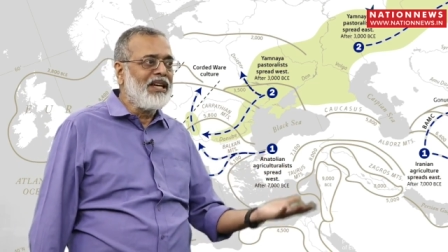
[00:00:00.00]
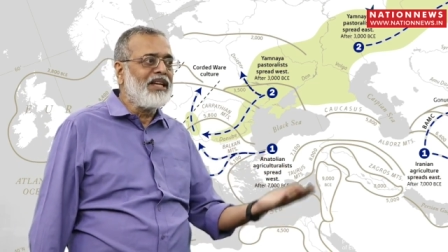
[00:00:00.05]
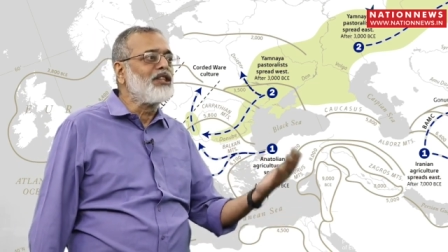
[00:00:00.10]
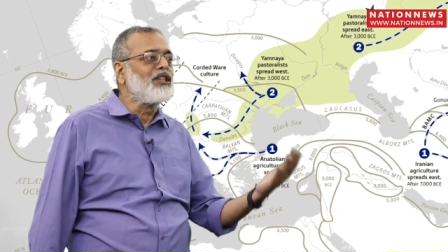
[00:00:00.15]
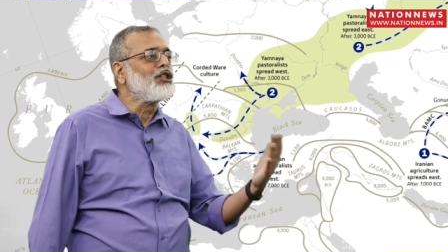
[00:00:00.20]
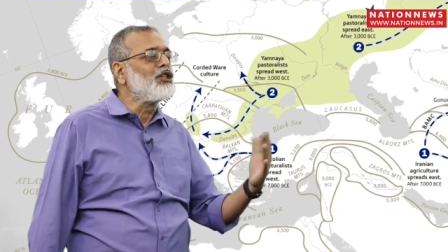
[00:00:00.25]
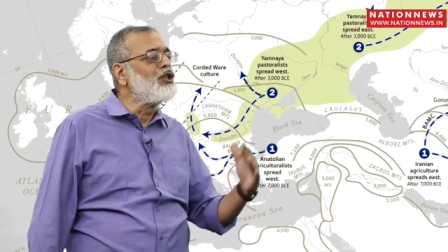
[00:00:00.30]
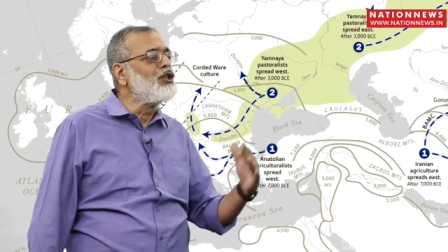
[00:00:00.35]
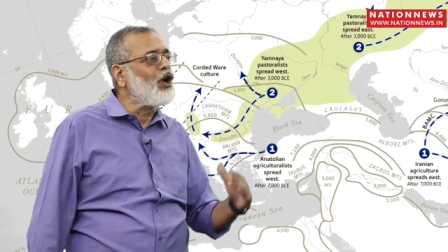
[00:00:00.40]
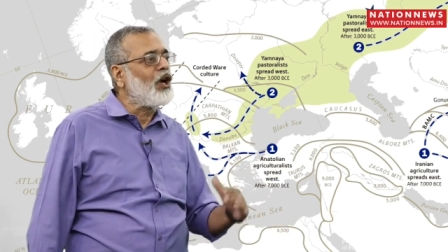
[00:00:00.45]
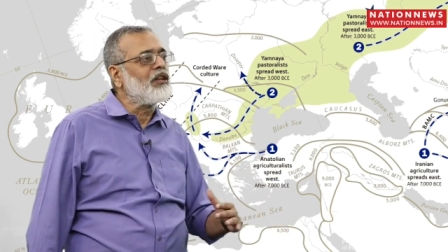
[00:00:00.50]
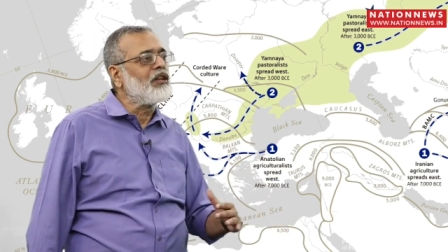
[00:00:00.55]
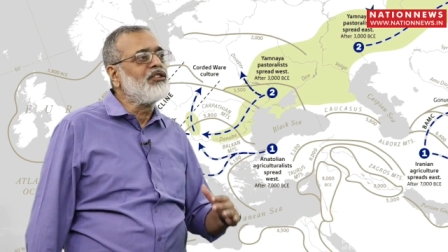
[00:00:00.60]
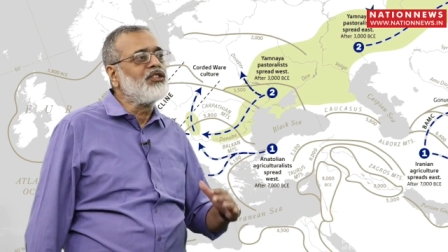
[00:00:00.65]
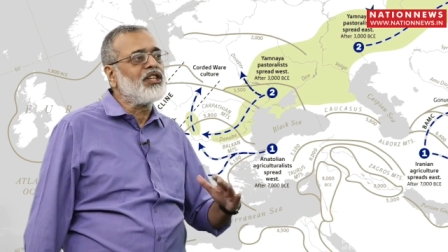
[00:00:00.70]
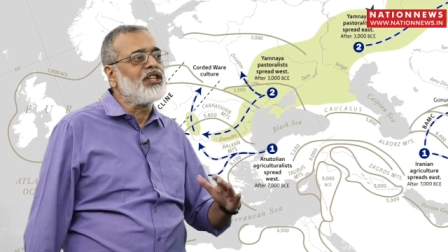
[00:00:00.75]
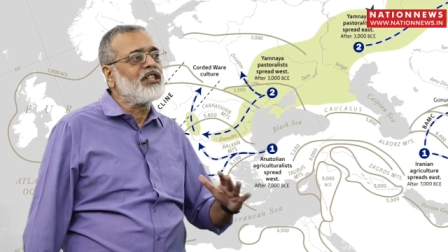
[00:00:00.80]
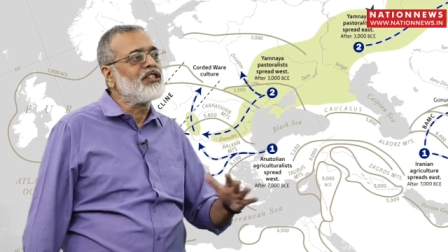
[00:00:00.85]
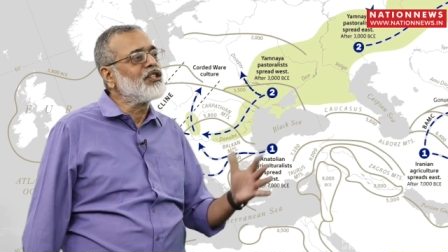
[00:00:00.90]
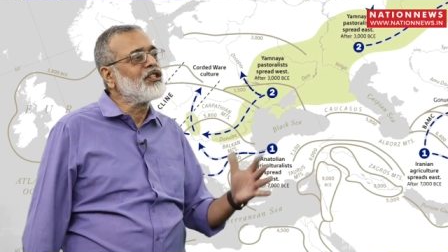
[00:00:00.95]
It's not
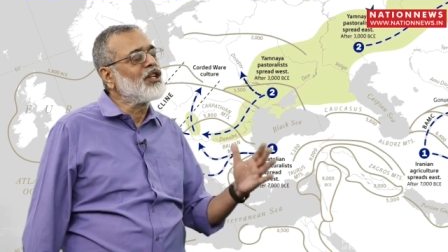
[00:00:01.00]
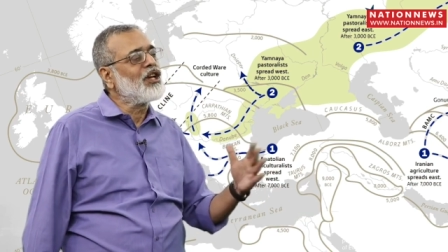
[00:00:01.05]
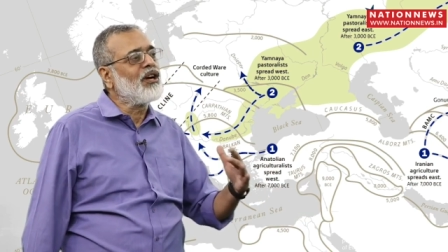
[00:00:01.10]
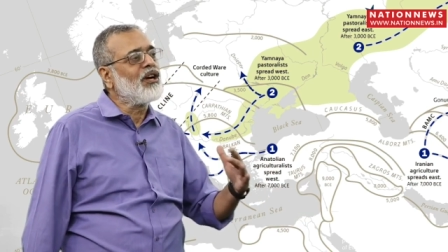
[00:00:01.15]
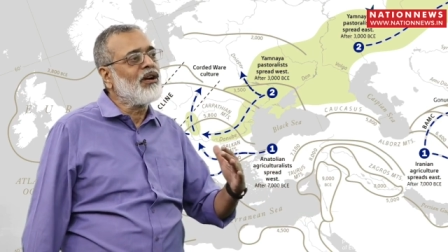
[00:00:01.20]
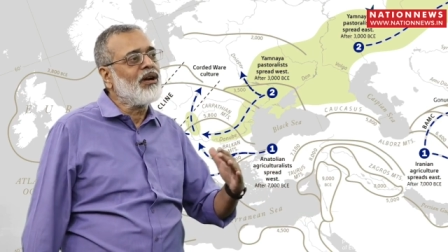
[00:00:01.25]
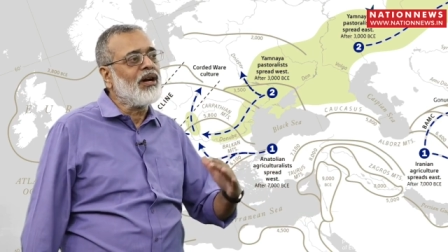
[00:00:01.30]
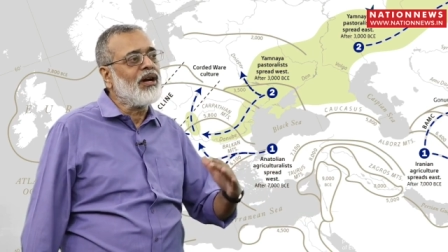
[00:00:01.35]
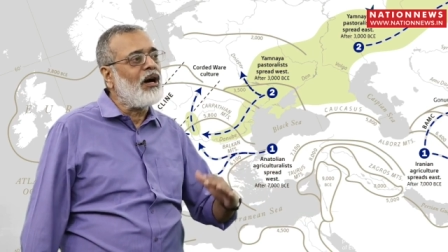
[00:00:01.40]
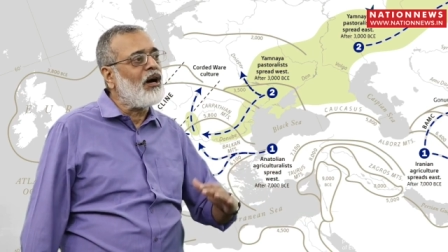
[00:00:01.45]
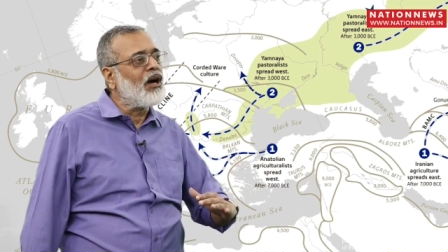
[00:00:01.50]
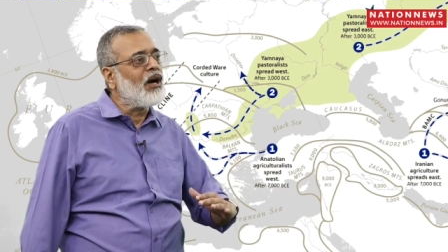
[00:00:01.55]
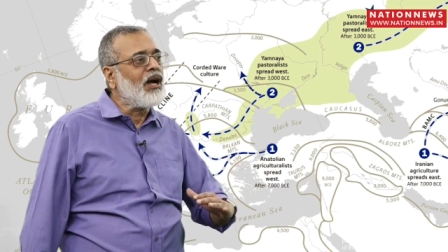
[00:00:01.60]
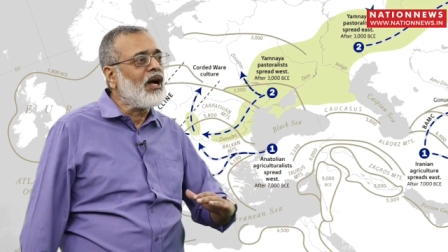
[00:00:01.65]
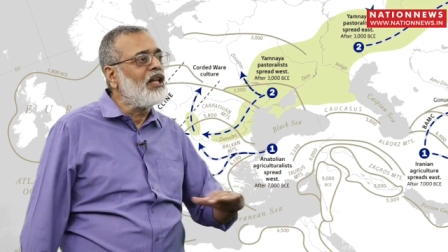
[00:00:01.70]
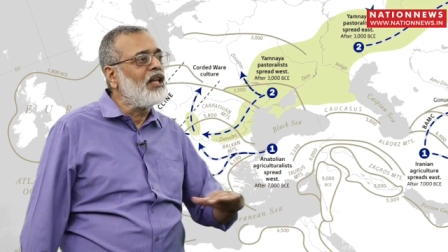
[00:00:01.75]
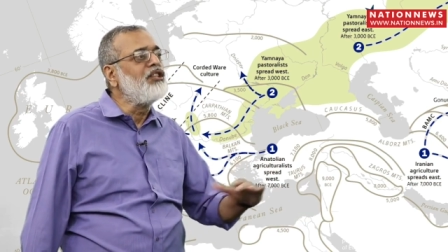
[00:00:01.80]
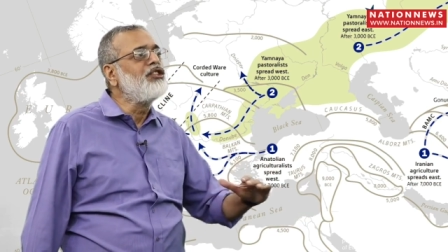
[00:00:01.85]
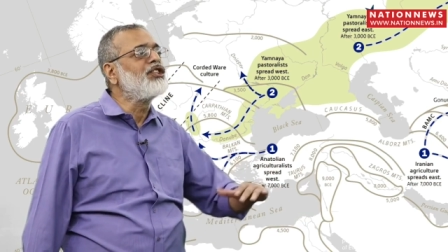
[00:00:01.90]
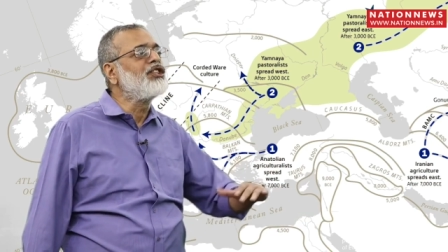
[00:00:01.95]
just
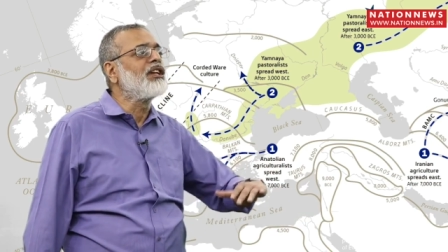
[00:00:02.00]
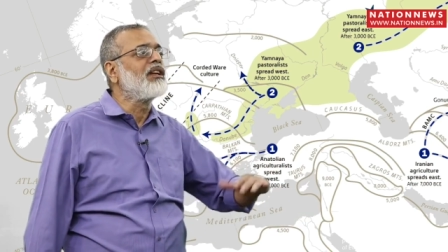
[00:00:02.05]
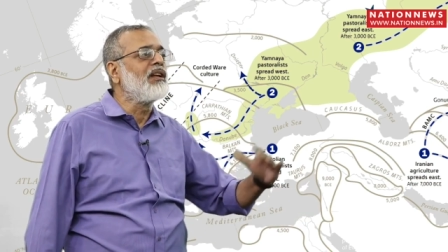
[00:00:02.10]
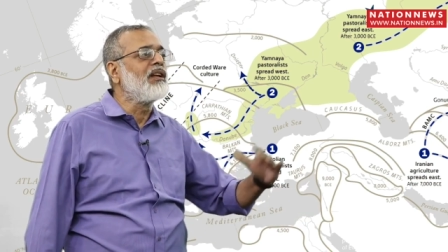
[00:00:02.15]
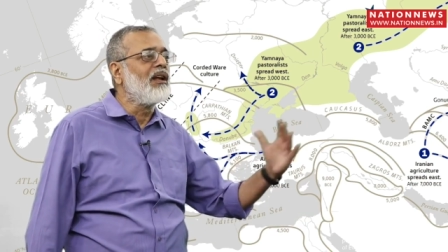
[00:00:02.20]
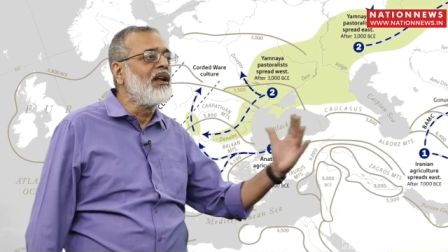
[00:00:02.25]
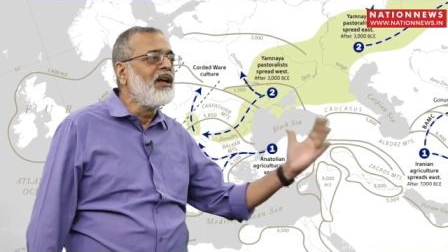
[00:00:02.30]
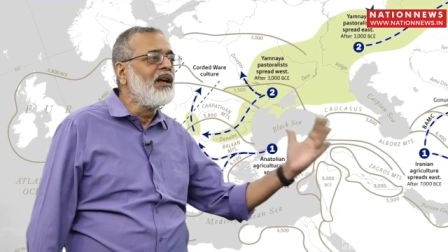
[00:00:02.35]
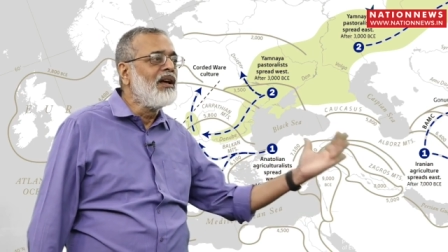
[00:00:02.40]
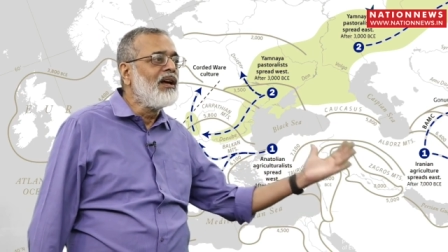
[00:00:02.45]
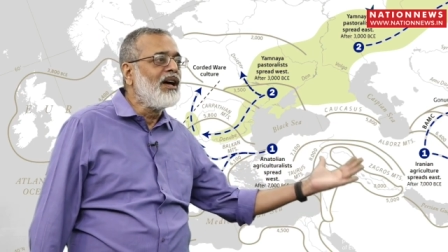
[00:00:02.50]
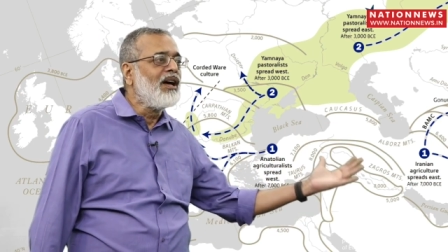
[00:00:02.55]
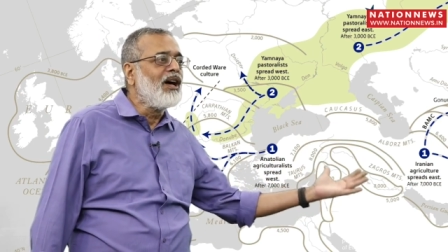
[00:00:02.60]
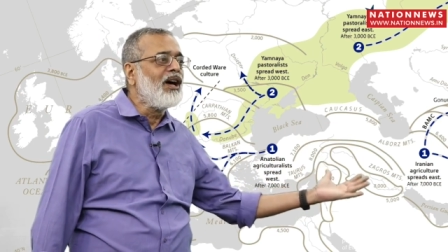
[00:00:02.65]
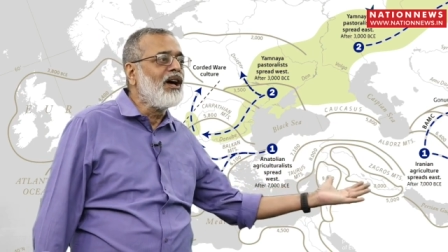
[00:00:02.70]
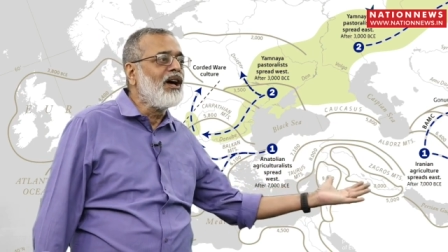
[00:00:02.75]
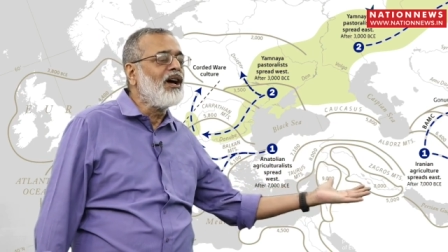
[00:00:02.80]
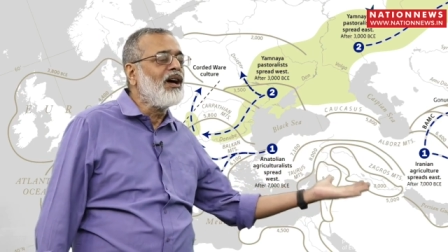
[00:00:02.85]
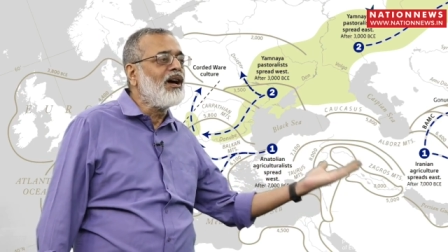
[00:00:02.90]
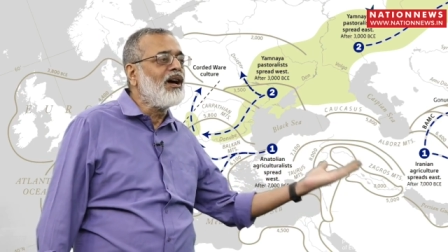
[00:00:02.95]
cultural uh,
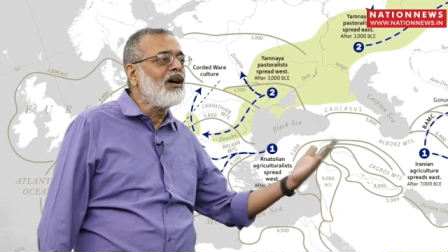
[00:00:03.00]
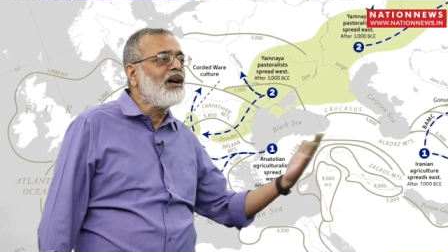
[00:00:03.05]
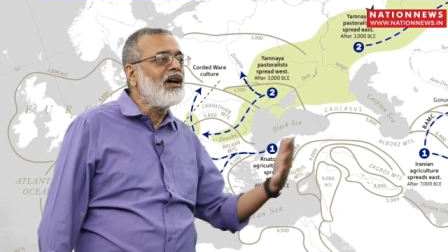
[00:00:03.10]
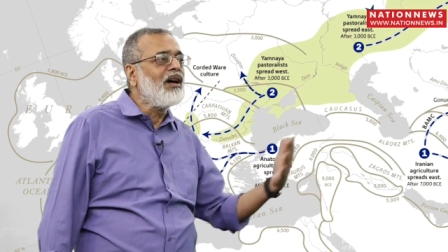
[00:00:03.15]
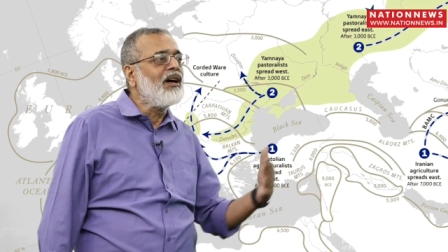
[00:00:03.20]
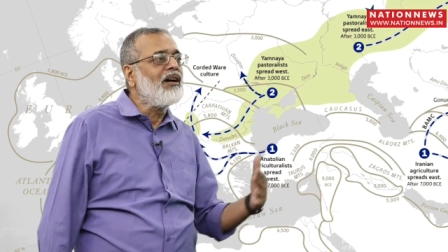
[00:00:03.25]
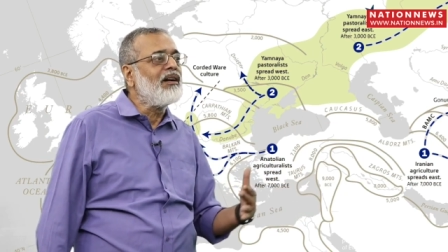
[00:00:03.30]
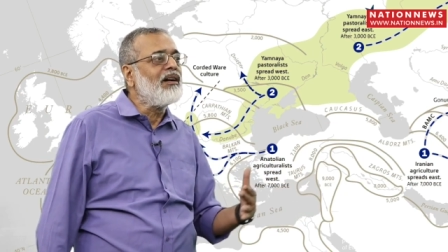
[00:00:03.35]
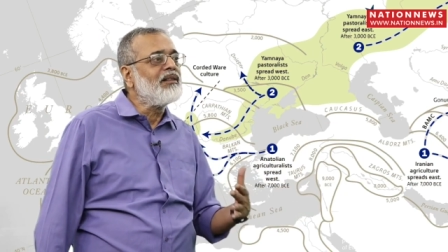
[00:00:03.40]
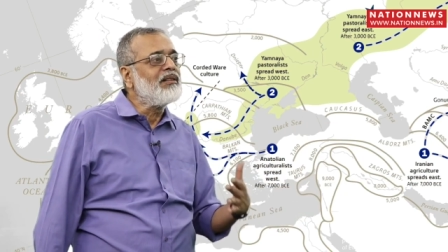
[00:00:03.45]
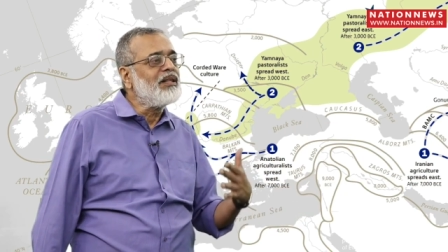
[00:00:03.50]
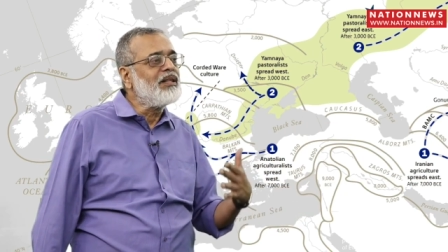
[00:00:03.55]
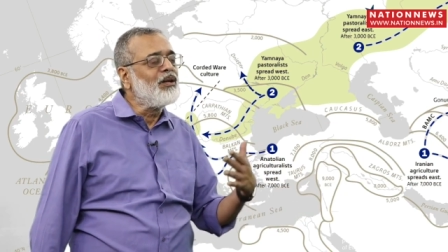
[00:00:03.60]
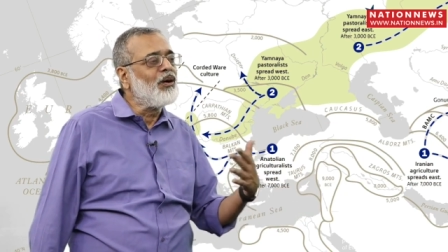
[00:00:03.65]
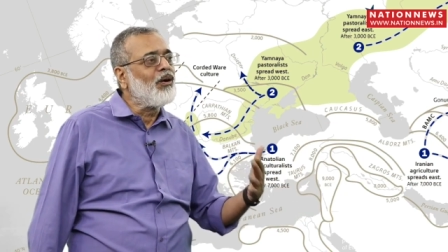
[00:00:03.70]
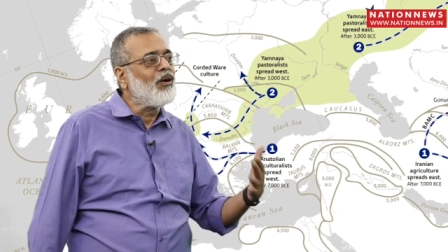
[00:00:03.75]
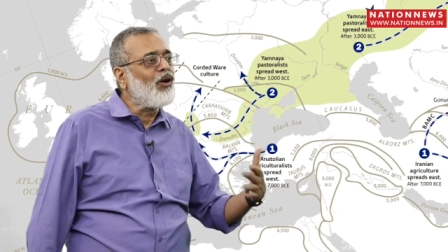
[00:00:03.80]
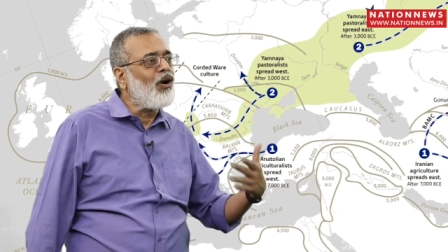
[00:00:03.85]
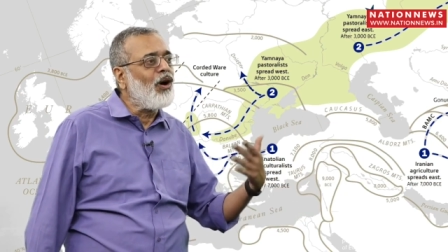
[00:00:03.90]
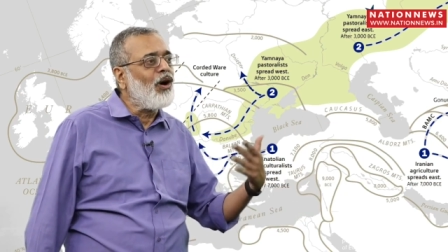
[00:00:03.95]
uh, you
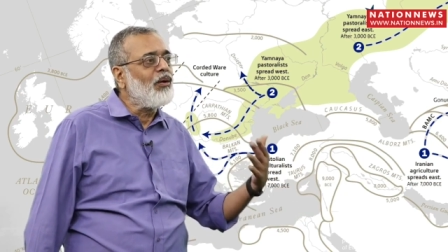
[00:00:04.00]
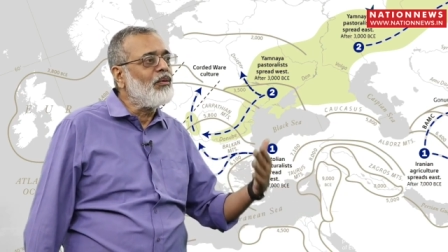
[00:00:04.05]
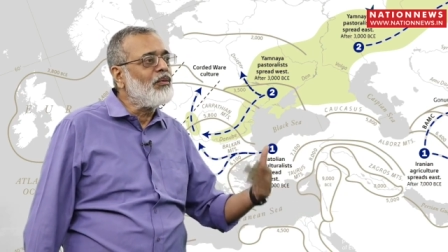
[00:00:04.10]
know